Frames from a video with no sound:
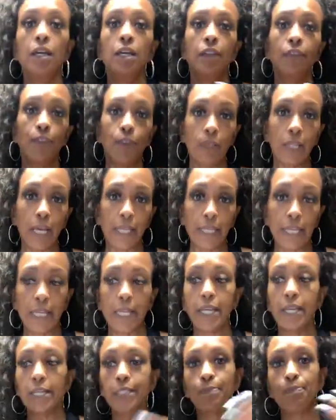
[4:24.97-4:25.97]
If you like
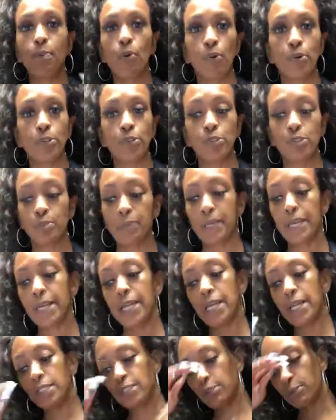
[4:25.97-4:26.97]
eggs, boil you some
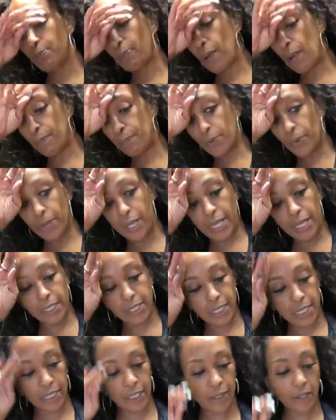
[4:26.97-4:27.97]
eggs. Pop your
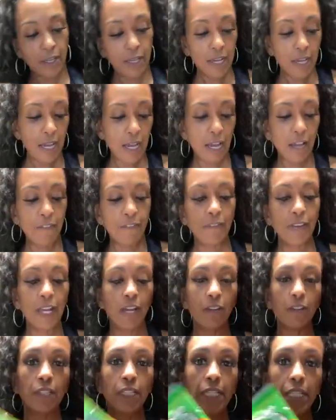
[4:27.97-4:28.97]
eggs in there. I
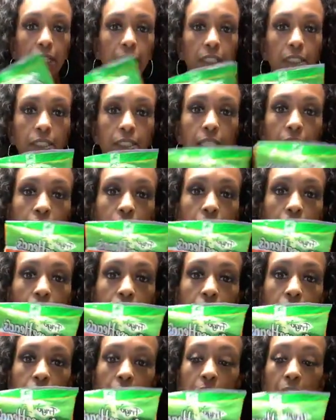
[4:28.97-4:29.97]
found these, and
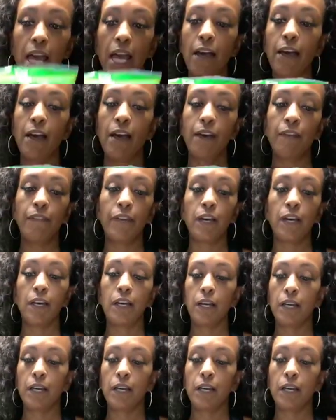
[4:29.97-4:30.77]
these have